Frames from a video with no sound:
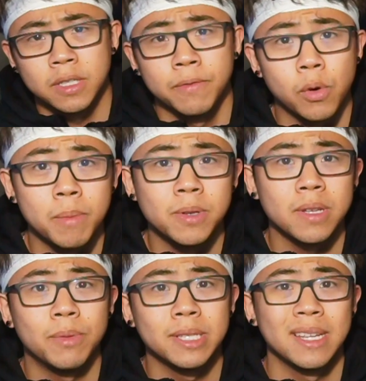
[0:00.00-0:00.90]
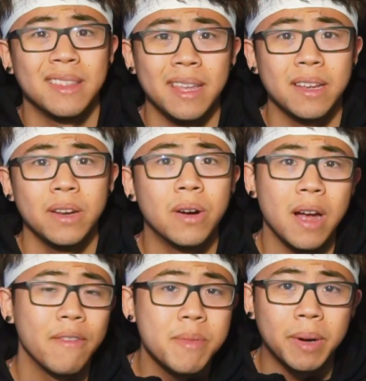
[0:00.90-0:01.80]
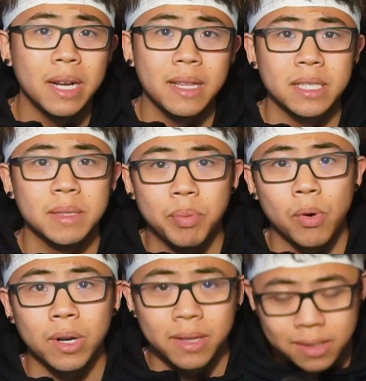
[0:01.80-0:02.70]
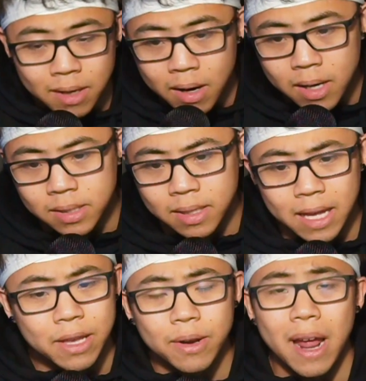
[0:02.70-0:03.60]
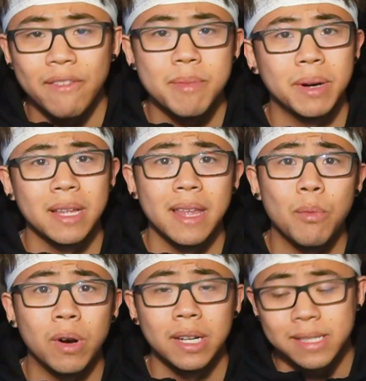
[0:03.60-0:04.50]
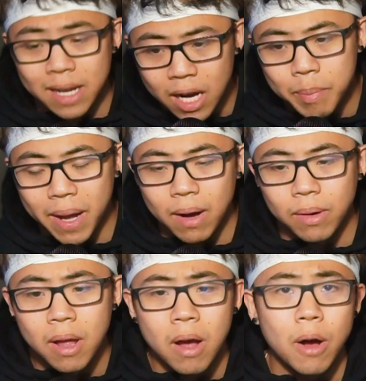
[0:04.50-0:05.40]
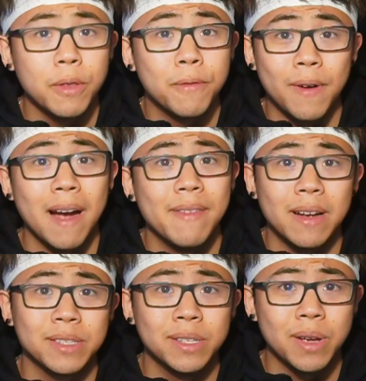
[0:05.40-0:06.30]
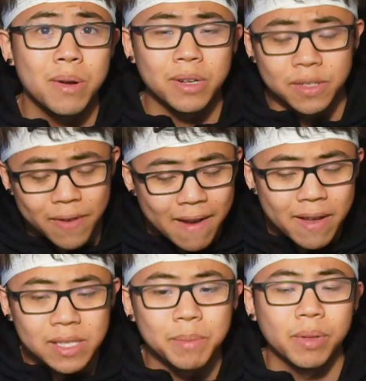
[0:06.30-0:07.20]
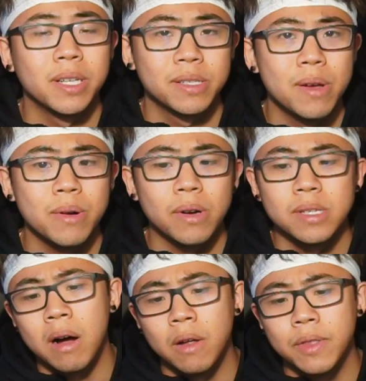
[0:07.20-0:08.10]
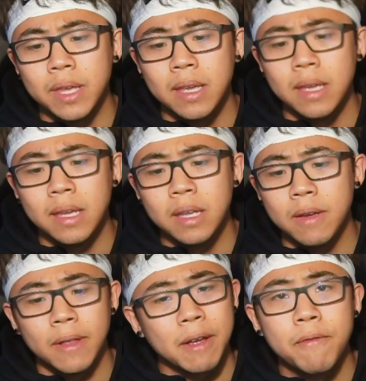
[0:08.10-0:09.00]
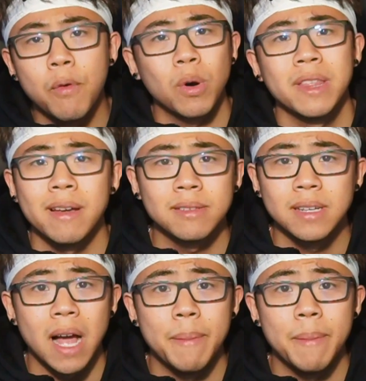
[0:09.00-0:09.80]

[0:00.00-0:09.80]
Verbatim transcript: First and foremost, I want to say thank you to everybody that supported this cause. Thank you to everybody that wanted to help out. All the 5,000 donors, 5,000 plus donors, all the like 40,000